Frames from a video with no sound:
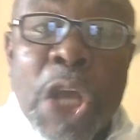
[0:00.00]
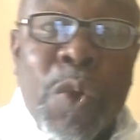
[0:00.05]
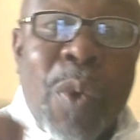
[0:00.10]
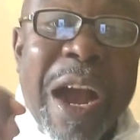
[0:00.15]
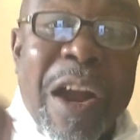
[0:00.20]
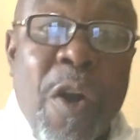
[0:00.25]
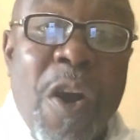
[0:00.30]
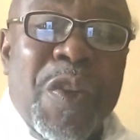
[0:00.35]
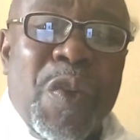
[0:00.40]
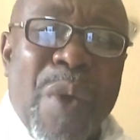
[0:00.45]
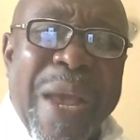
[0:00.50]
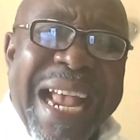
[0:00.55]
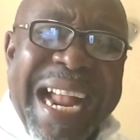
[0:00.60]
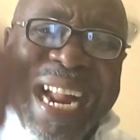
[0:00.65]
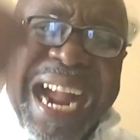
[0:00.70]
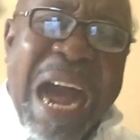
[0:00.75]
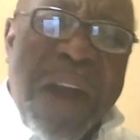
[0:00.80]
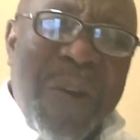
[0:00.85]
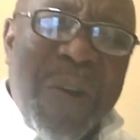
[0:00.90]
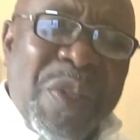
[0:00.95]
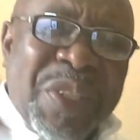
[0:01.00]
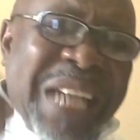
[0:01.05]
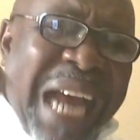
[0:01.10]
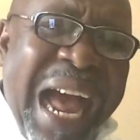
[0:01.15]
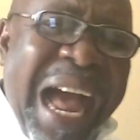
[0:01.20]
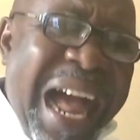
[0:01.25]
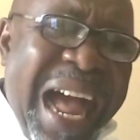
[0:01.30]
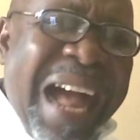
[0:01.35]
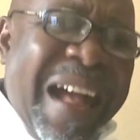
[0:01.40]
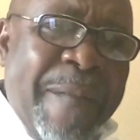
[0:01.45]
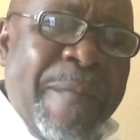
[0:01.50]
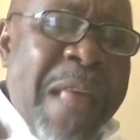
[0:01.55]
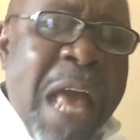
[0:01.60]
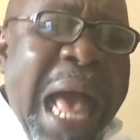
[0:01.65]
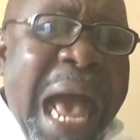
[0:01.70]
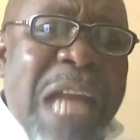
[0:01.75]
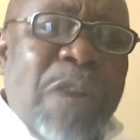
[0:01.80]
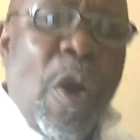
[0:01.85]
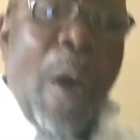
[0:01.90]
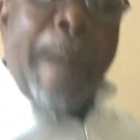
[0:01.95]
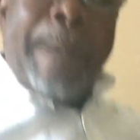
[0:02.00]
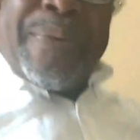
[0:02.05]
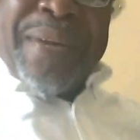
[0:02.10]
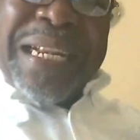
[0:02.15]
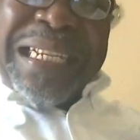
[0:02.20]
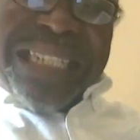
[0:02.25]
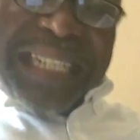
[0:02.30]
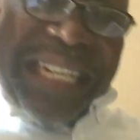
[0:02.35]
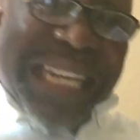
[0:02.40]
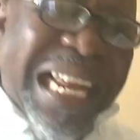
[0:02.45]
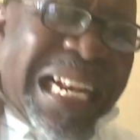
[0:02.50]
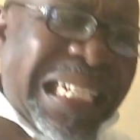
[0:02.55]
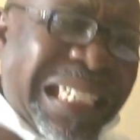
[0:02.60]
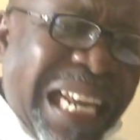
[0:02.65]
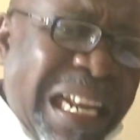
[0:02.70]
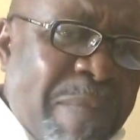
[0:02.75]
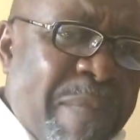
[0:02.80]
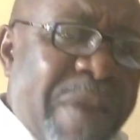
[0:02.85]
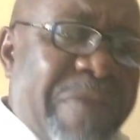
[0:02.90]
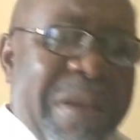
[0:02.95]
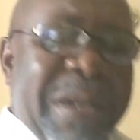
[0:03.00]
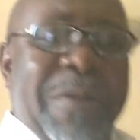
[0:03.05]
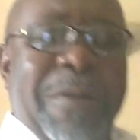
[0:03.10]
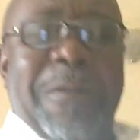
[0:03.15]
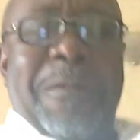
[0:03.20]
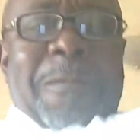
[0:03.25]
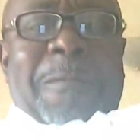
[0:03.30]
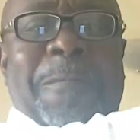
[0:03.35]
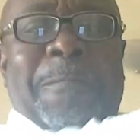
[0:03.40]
you are going to encounter an unprecedented miracle.